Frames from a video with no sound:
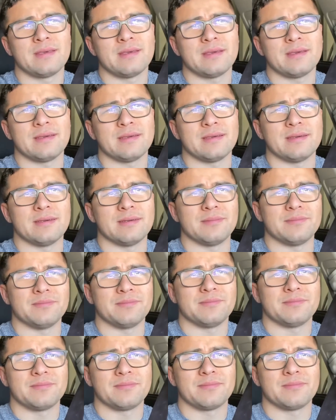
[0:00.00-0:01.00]

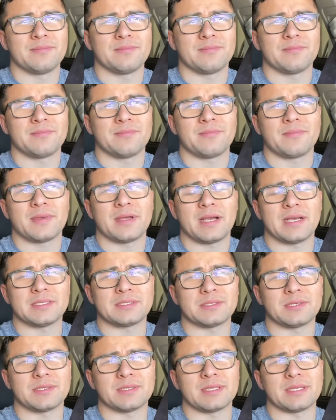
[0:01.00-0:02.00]
I
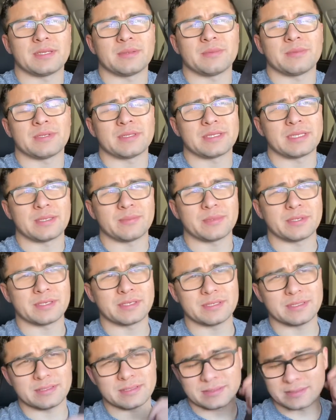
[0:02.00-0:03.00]
started thinking about that
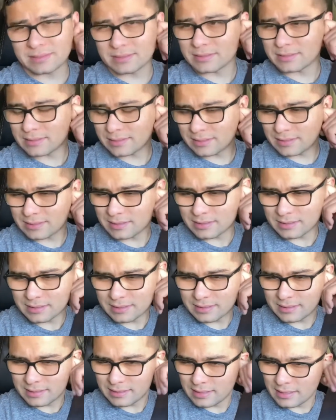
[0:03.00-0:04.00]
because
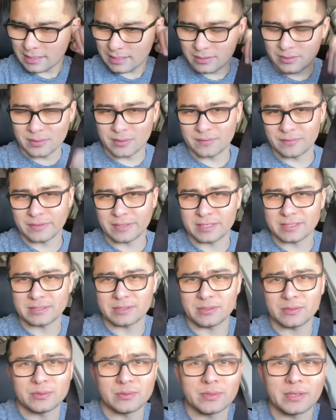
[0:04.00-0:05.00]
I don't know if you guys
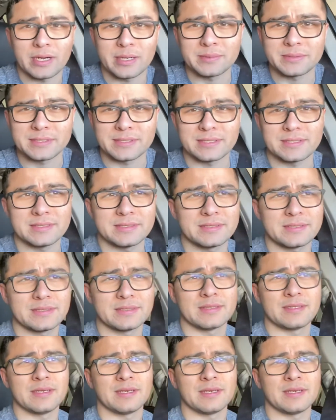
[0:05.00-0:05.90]
know who Hopsin is,